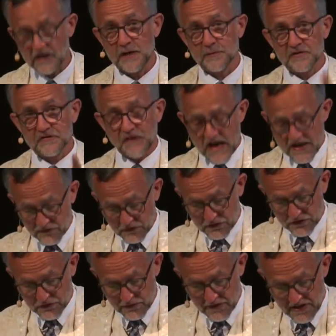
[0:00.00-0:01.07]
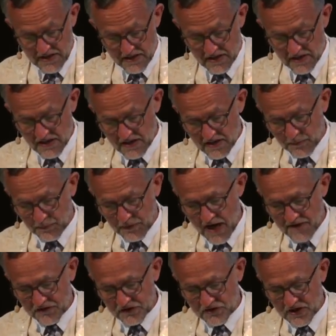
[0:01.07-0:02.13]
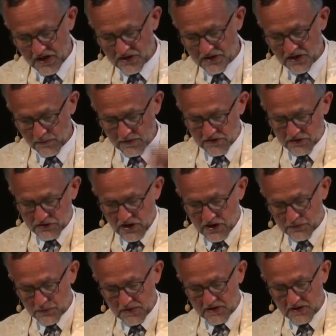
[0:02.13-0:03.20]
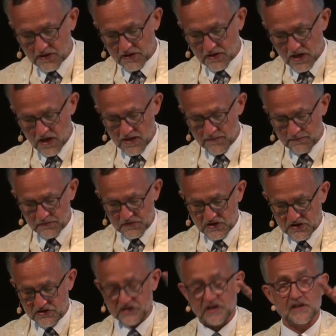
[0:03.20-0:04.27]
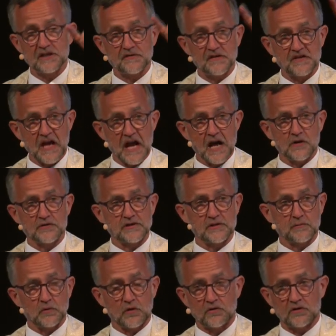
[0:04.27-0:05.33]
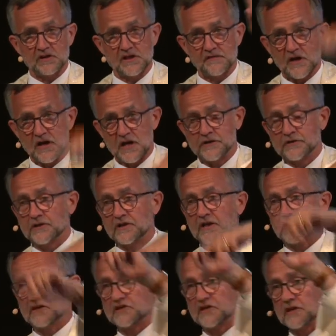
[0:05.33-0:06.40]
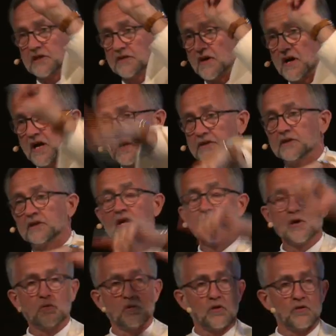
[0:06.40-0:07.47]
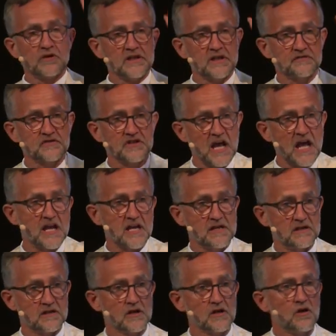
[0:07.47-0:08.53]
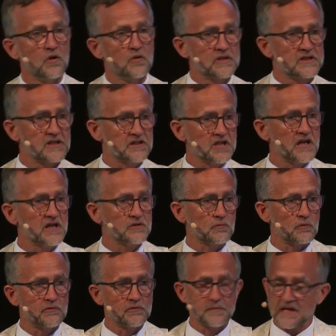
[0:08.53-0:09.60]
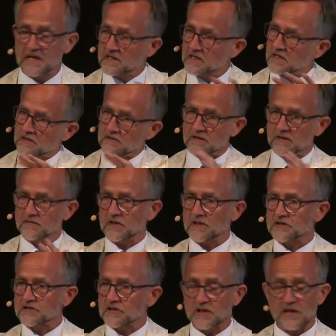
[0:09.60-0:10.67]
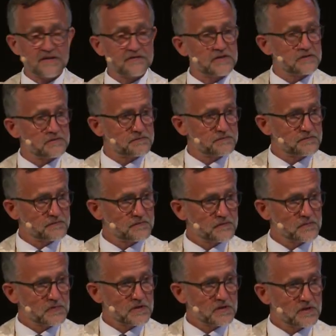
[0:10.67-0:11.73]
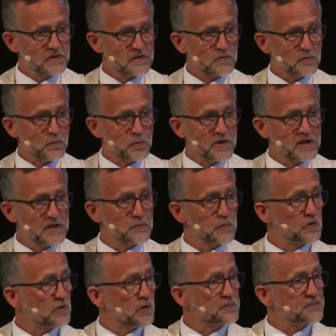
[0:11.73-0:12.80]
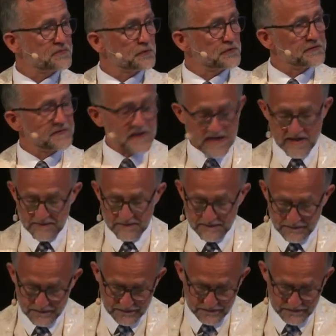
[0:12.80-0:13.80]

In Amos 5, verse 3, the prophet says that when the judgment comes, a city of a thousand will only have a hundred, and a city of a hundred will only have ten. Only a tenth will remain. Revelation 11, way more hopeful than that.